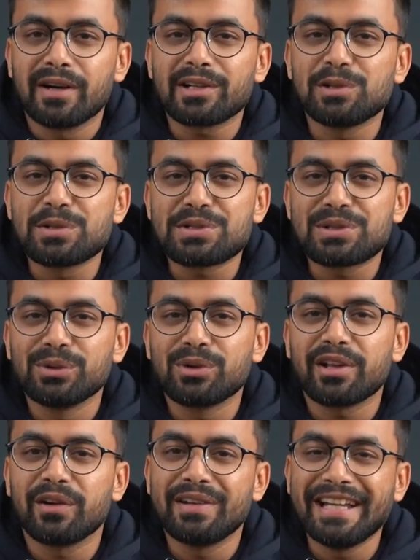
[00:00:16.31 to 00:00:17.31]
What could
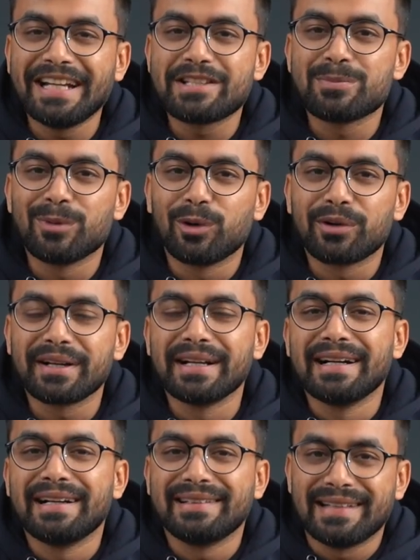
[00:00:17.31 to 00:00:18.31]
suit your needs more?
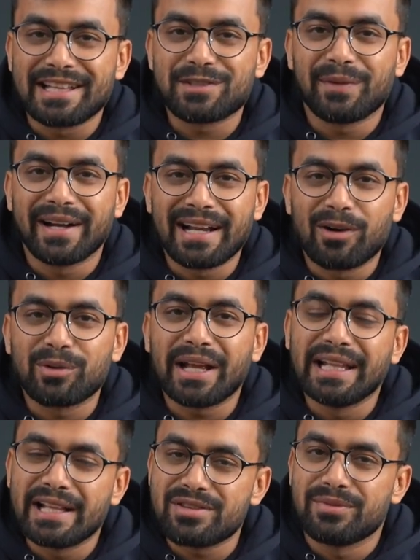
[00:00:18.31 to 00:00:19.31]
Let's find out
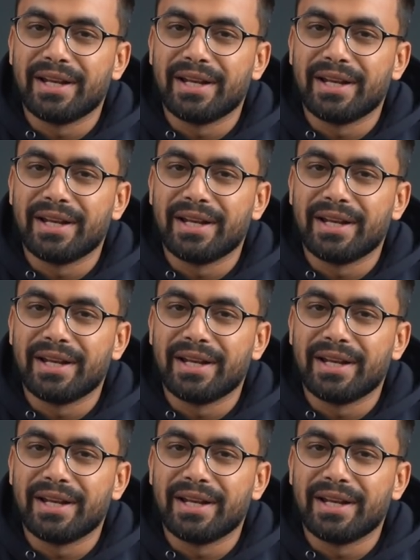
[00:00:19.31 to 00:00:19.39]
in this